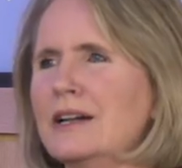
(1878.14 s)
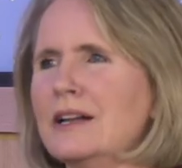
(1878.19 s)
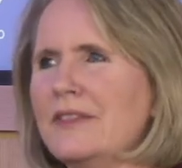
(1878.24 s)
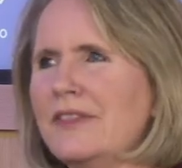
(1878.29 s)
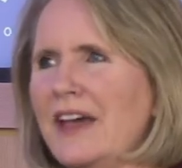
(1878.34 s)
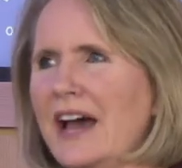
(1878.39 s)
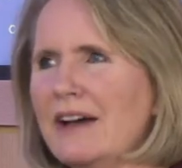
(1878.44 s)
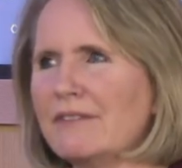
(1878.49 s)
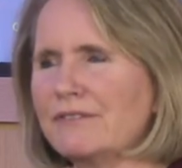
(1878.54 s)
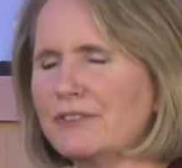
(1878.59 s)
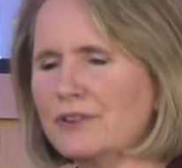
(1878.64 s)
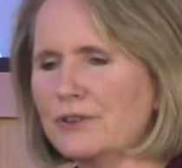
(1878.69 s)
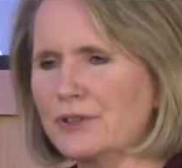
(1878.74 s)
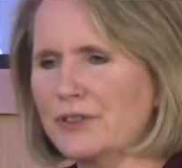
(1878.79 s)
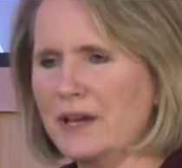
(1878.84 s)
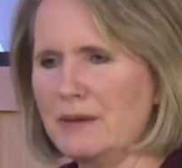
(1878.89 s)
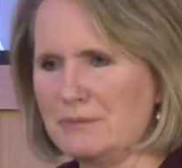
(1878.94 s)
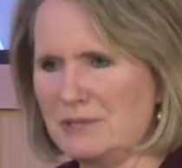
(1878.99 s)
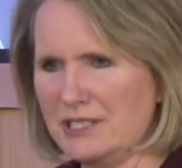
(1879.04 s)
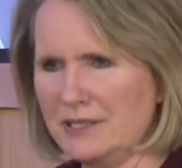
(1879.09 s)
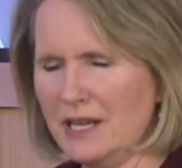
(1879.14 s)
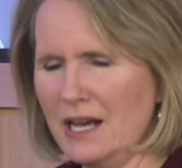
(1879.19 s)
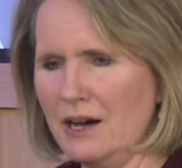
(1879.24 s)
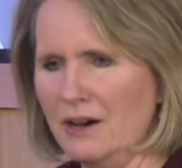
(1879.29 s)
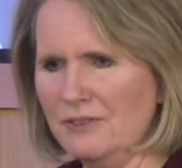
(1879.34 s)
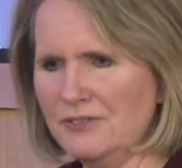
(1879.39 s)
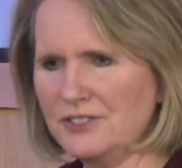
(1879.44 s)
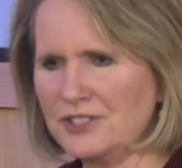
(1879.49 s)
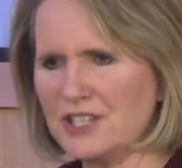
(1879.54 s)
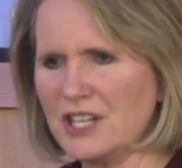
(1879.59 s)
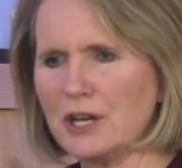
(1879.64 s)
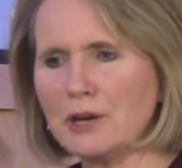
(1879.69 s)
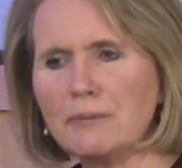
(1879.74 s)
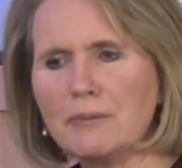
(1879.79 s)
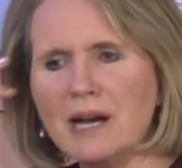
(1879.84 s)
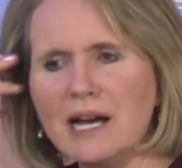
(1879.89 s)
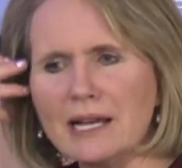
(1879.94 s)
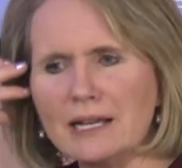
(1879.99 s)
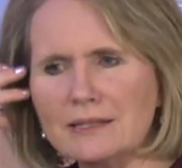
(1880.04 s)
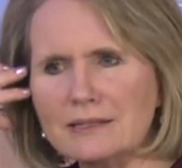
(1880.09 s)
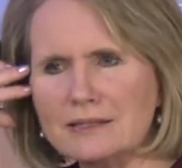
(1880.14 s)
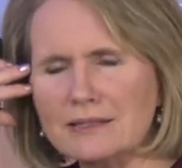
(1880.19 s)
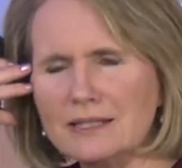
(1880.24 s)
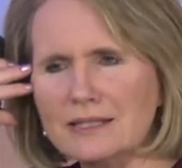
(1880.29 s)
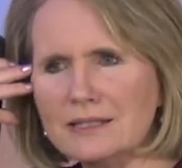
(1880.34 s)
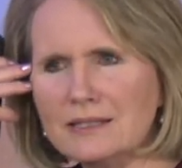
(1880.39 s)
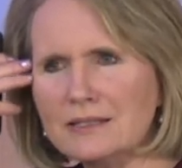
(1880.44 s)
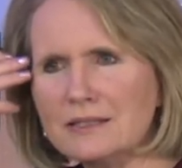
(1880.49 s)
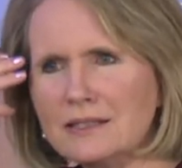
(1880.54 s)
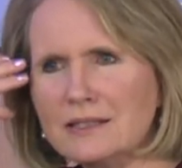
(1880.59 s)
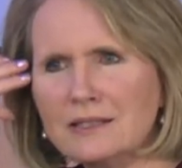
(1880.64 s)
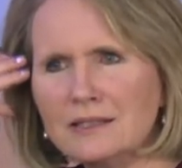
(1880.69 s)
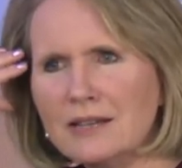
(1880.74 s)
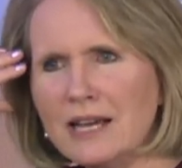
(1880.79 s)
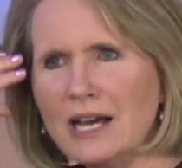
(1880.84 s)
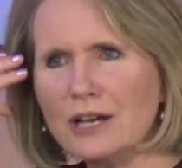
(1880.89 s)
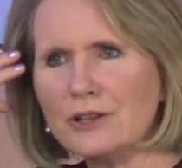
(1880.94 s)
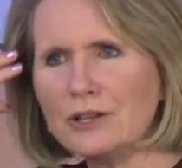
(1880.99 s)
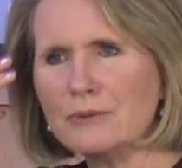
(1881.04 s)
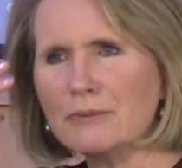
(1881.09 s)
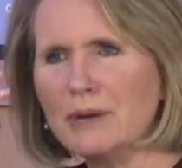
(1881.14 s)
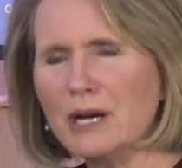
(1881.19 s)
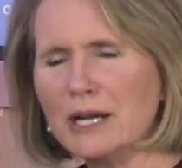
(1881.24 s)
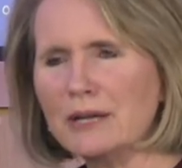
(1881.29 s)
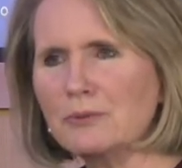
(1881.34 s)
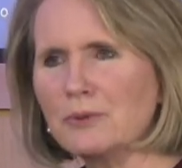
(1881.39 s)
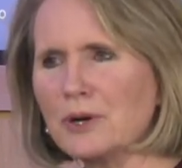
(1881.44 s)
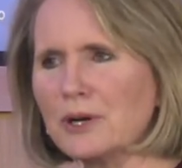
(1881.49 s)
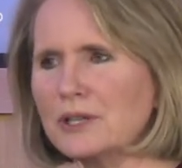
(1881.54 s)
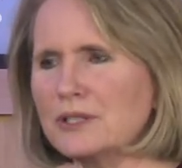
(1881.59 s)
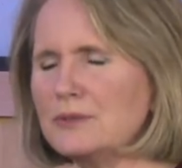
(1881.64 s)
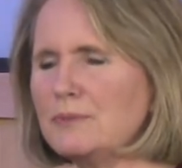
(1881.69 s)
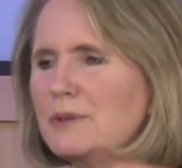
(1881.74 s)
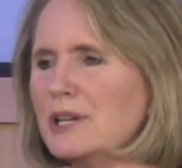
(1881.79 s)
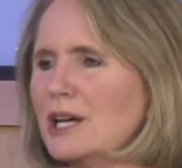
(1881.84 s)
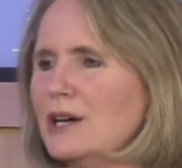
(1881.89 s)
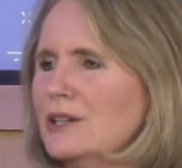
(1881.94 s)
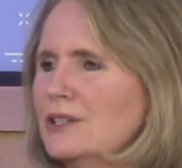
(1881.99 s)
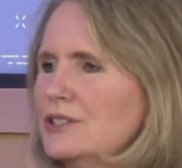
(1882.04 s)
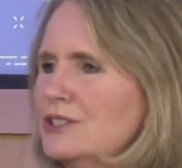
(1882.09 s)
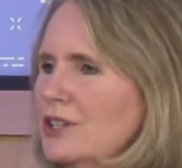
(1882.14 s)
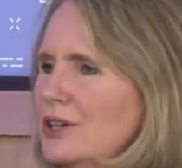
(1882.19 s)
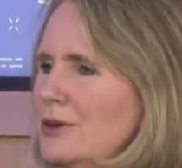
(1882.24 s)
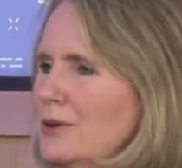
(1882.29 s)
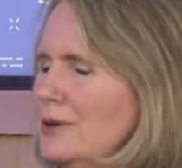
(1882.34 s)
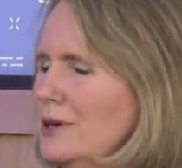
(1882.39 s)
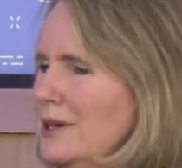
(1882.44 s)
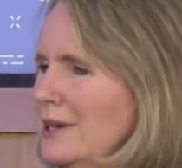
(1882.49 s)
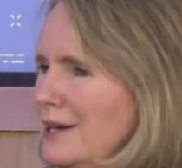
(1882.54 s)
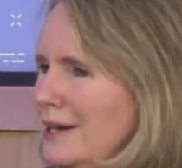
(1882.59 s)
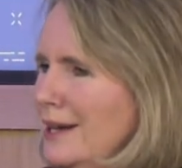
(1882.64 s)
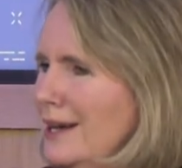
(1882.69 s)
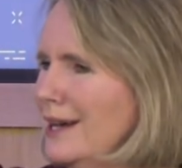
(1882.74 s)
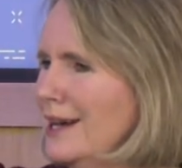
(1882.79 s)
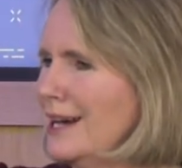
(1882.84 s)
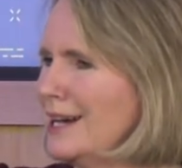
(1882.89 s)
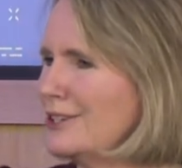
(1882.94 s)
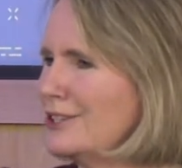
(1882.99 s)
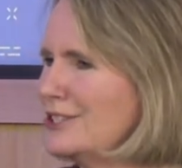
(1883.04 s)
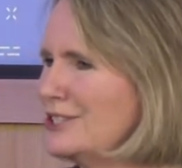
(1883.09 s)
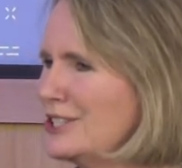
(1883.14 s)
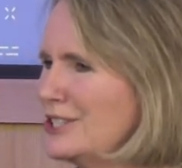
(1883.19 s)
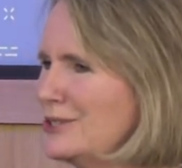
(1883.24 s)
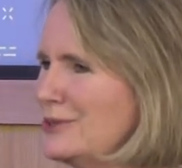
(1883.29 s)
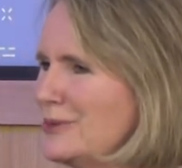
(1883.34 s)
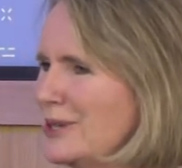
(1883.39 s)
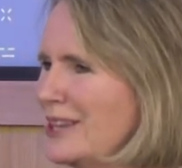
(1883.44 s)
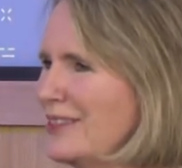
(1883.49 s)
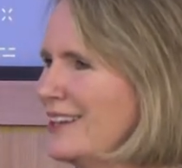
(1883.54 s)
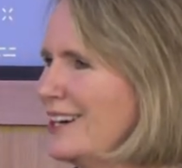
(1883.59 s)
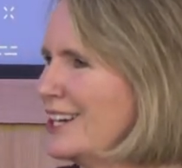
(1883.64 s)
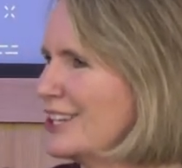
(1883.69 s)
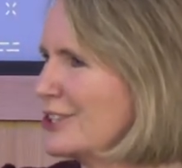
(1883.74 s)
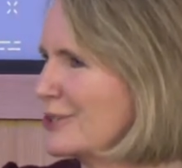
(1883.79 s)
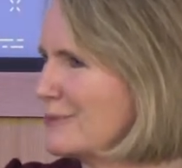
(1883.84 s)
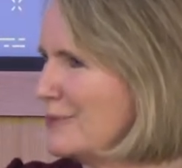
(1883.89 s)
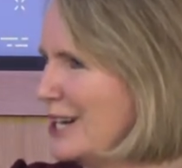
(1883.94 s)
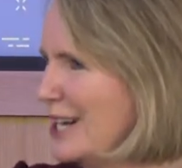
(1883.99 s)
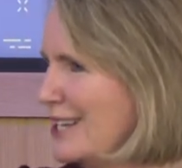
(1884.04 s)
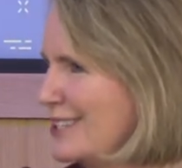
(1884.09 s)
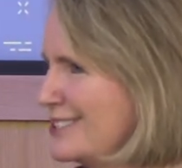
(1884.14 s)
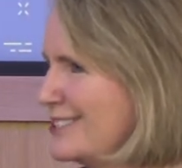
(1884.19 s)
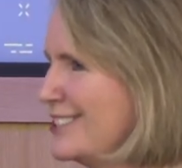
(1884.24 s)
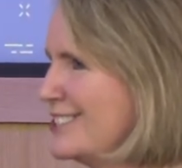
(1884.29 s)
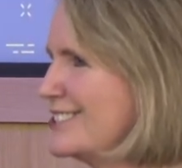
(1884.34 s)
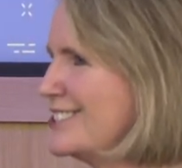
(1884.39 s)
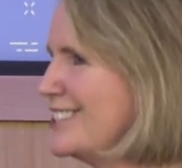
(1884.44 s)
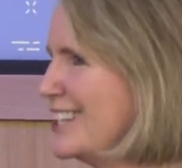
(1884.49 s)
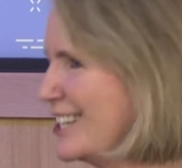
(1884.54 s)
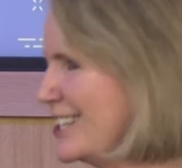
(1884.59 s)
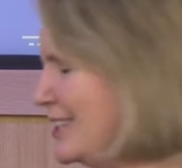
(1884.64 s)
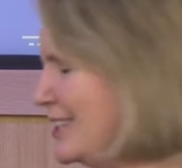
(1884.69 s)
that for themselves, their biases, how their mind works, but also how to deal with other biases that